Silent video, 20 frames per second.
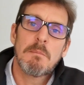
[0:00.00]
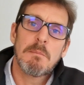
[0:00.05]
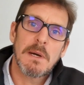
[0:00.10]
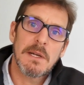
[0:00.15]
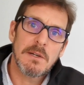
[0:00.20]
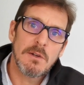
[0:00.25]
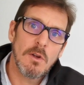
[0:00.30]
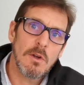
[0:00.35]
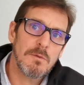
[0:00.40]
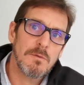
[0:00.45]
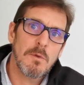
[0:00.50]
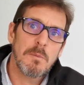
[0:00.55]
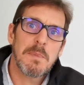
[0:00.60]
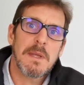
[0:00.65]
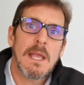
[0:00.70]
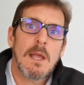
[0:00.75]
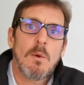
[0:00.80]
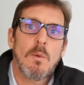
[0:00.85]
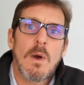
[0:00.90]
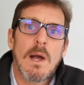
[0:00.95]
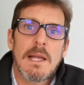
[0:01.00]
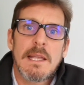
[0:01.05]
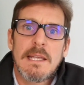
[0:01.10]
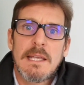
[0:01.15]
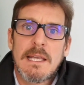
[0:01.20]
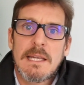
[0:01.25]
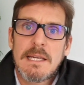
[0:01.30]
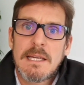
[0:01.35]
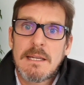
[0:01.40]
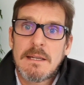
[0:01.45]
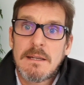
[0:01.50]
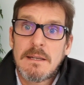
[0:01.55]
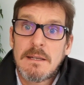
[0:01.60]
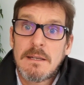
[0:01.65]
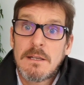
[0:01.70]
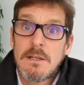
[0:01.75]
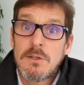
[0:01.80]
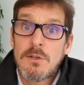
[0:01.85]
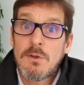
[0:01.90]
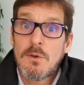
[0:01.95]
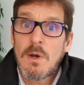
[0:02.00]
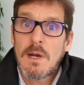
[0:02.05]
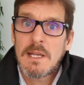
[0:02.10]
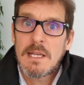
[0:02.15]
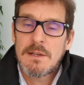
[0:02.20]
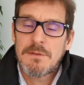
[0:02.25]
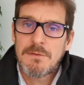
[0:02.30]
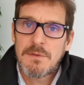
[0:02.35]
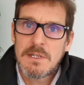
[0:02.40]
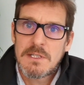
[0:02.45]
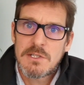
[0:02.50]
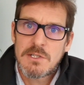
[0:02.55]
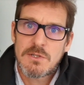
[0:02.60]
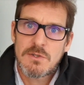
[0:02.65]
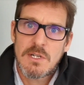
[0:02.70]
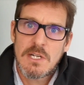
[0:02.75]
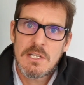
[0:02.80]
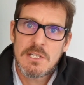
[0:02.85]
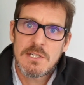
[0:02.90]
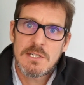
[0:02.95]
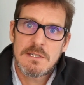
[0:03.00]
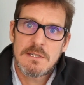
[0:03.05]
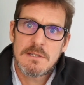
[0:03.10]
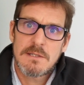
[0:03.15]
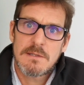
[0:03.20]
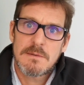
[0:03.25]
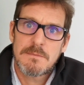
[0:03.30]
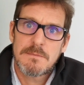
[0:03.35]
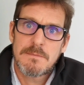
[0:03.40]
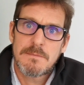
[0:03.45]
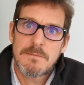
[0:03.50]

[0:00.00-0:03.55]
but not for PAYE and UIF registrations.